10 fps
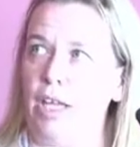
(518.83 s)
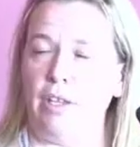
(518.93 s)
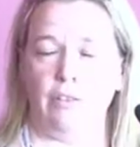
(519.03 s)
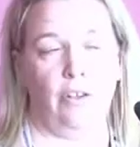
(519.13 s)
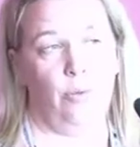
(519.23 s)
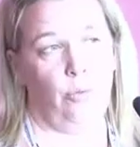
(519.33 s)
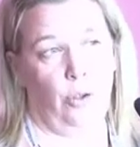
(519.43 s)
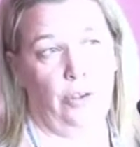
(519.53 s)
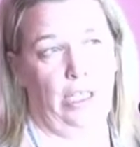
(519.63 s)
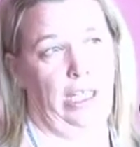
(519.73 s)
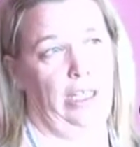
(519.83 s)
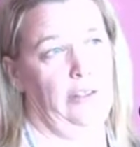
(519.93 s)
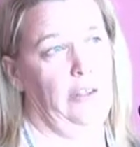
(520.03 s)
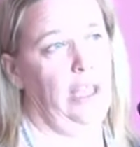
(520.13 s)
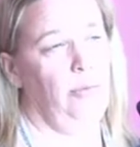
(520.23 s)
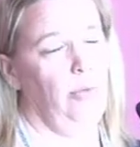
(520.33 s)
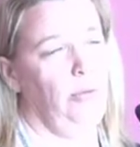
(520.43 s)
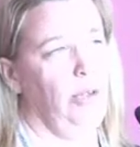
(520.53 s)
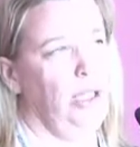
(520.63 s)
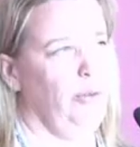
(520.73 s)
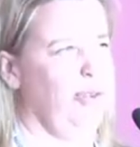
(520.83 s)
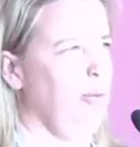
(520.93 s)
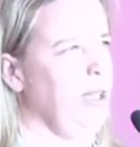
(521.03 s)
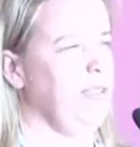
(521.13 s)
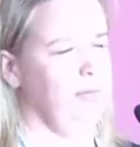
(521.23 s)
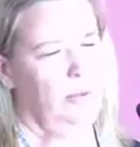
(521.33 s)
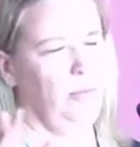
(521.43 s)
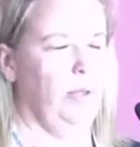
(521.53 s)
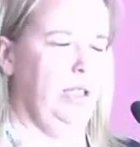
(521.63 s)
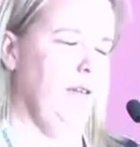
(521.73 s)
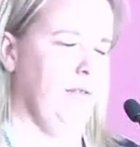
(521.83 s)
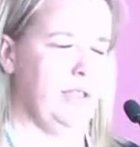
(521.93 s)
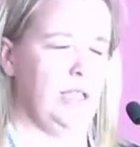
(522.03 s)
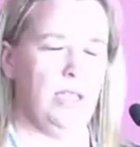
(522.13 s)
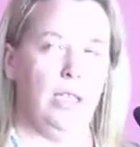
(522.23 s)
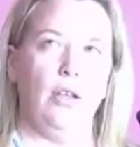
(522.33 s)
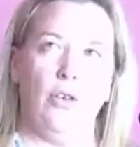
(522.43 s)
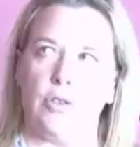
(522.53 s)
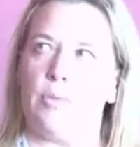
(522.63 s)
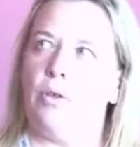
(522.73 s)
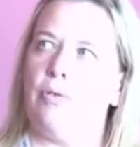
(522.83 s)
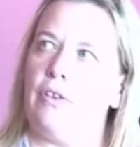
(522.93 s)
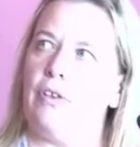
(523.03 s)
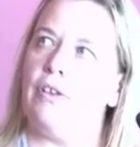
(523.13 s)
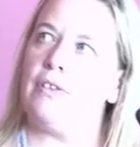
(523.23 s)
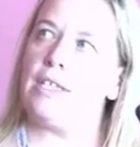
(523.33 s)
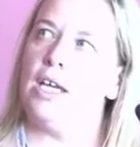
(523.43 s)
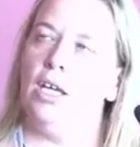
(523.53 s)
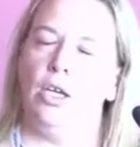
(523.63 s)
they didn't want that. And when we also went and we obviously did hospital visits,